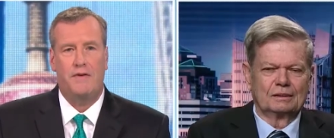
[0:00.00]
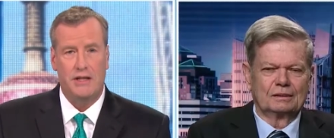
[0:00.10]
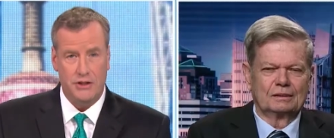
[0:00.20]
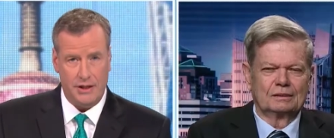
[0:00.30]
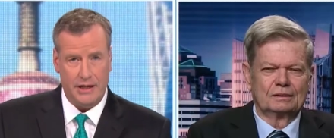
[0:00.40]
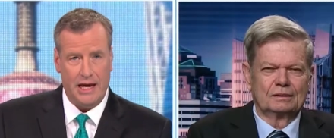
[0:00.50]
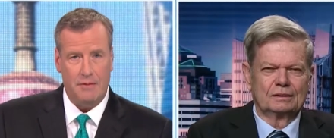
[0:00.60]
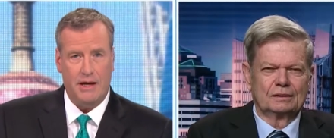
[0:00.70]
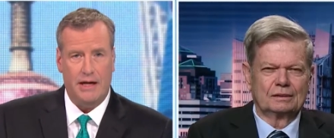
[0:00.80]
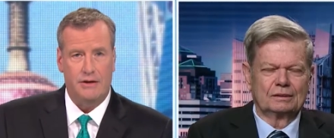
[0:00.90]
Speaker 1: facing the
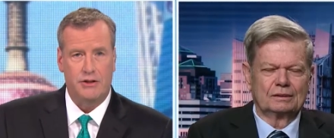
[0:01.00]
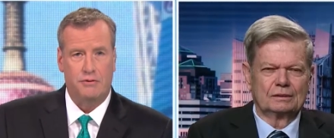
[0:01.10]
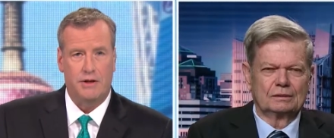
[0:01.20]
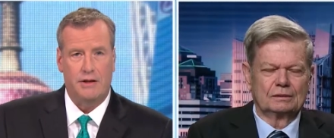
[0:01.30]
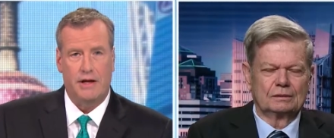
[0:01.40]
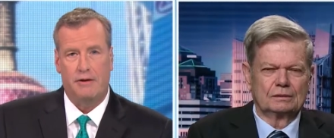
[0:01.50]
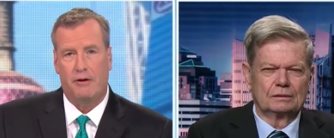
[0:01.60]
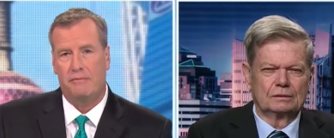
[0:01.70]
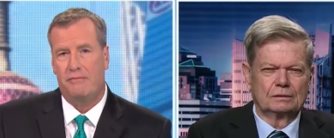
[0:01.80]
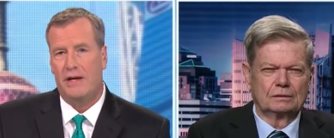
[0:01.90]
gaming industry. They
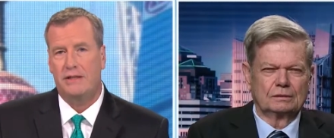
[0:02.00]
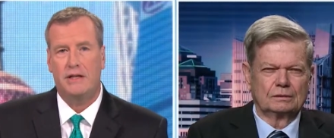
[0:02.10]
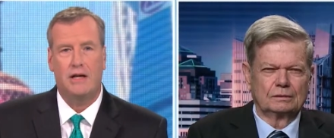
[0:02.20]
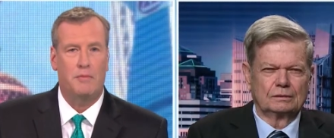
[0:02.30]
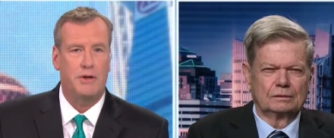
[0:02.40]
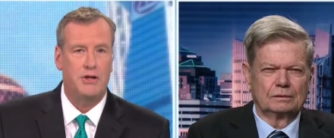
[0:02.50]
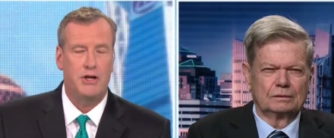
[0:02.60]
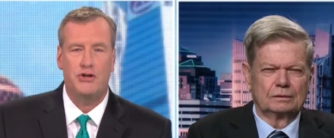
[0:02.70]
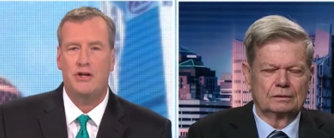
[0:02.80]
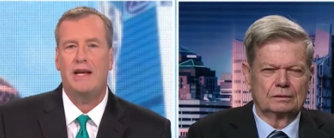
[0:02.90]
are facing
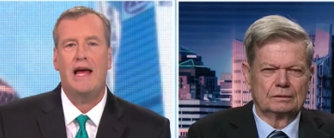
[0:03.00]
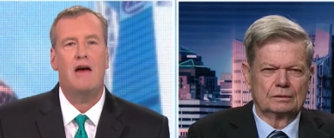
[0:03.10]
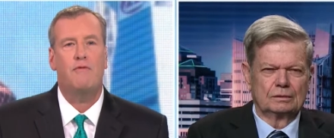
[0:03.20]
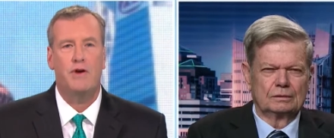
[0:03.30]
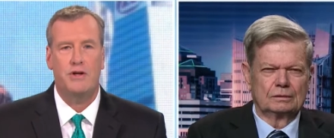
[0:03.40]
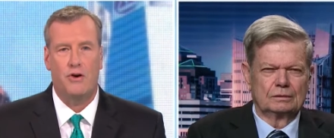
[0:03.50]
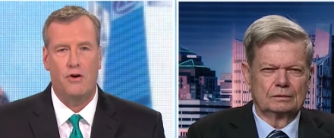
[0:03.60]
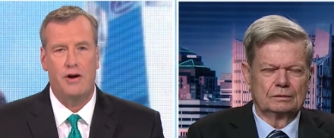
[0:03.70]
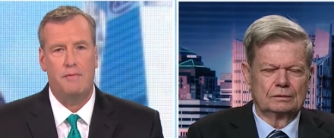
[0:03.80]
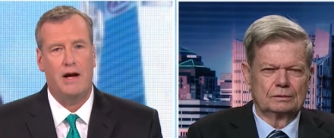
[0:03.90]
competition at every
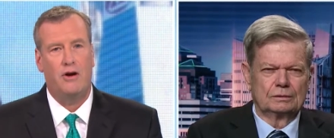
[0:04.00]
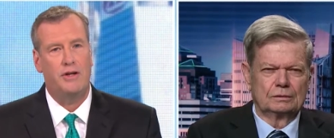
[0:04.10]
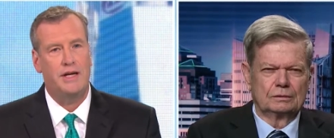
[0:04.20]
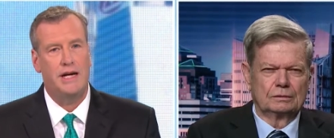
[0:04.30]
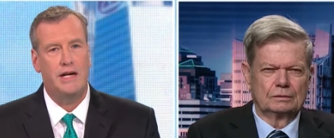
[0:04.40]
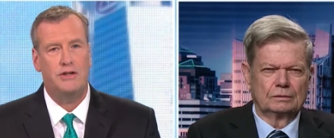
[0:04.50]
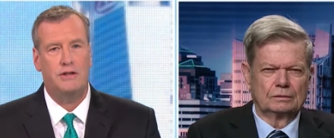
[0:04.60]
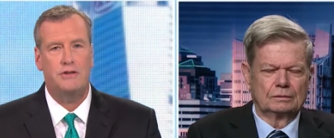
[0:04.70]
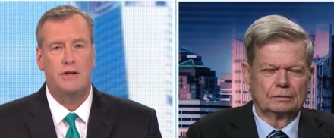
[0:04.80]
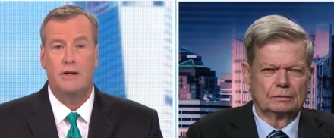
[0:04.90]
turn, and by all
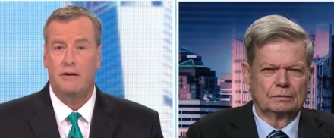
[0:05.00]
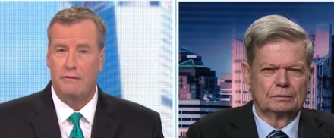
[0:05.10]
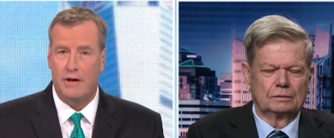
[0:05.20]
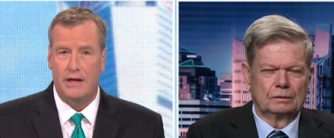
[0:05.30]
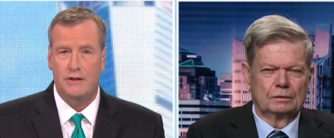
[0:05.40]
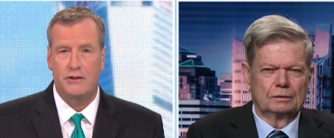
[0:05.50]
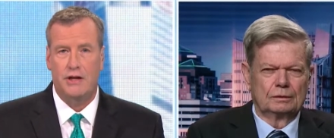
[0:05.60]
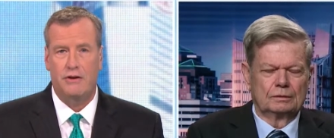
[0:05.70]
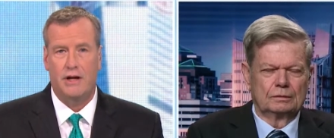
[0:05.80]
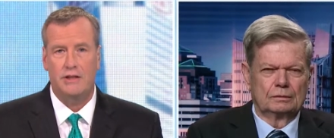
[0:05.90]
indications, Vegas
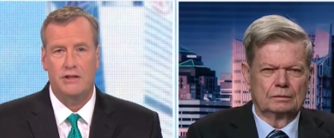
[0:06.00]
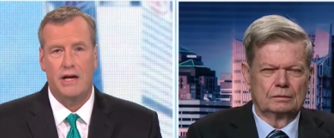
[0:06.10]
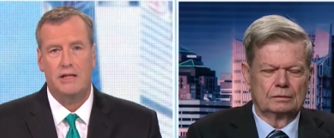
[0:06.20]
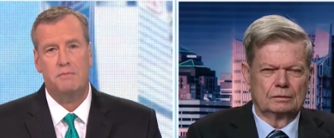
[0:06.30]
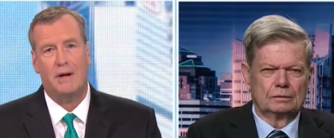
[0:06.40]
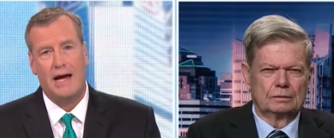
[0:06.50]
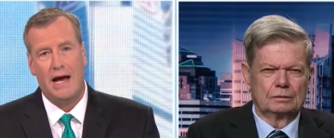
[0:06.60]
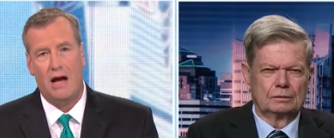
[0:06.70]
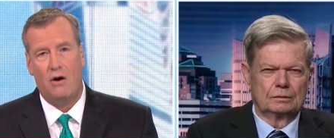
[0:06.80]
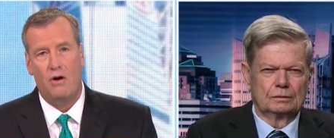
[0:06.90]
here in the United States,
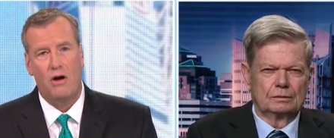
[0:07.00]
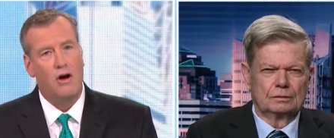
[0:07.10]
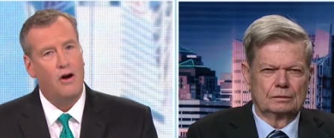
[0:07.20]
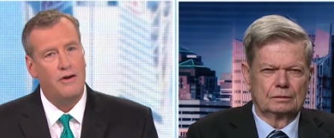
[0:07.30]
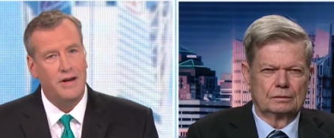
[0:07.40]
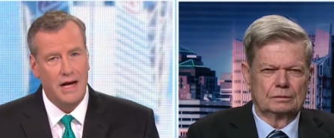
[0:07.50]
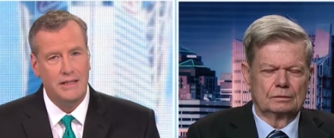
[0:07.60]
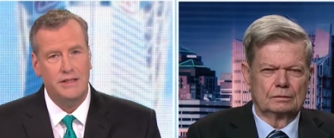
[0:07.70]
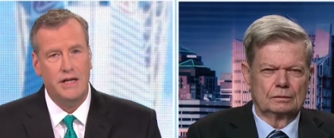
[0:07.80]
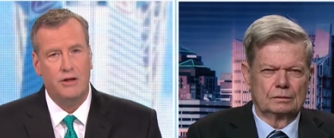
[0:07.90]
Macau, are
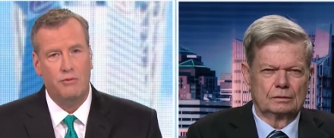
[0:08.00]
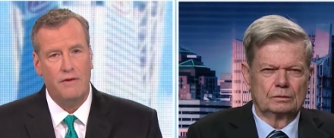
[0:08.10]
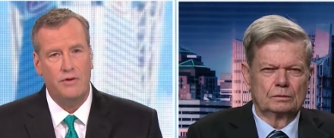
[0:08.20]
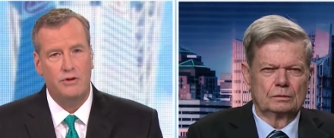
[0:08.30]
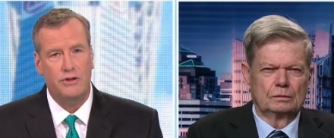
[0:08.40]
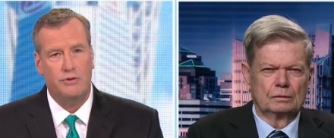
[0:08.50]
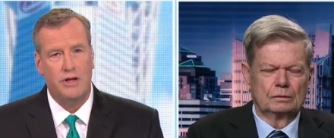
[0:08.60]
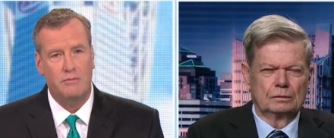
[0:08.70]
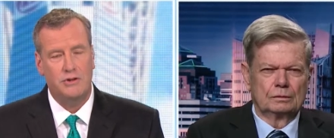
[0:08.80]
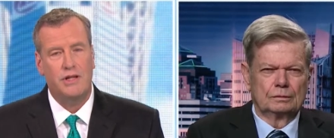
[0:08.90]
not seeing the revenue
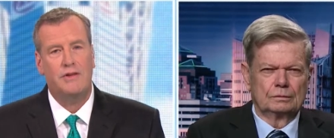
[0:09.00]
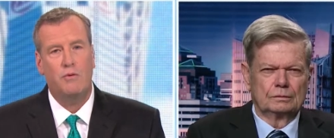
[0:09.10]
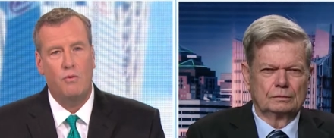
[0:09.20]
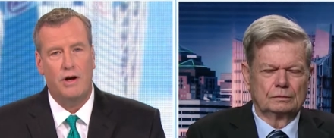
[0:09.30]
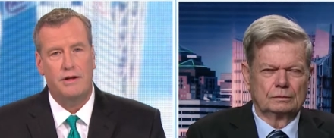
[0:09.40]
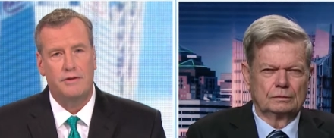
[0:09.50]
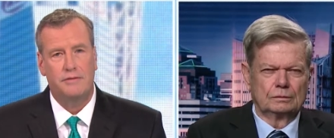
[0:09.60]
streams that they want.